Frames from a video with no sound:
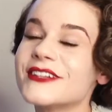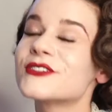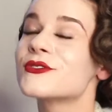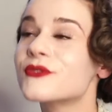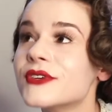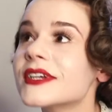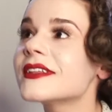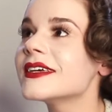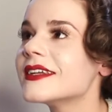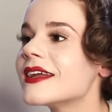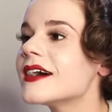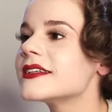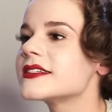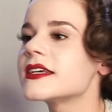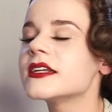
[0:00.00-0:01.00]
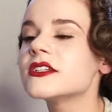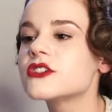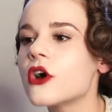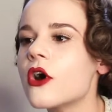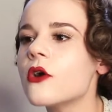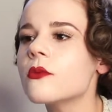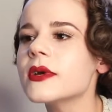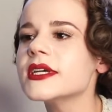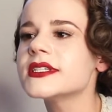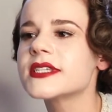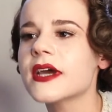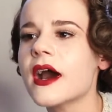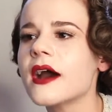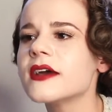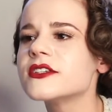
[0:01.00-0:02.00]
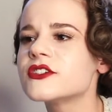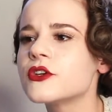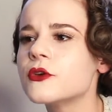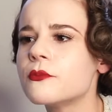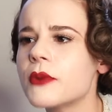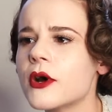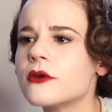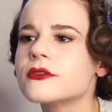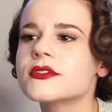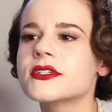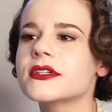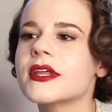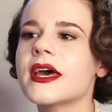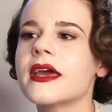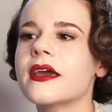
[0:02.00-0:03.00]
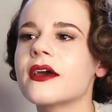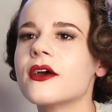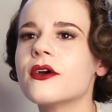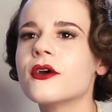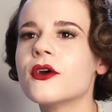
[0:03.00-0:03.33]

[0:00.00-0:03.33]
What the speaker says: It's really nuts, and it's always guys who post like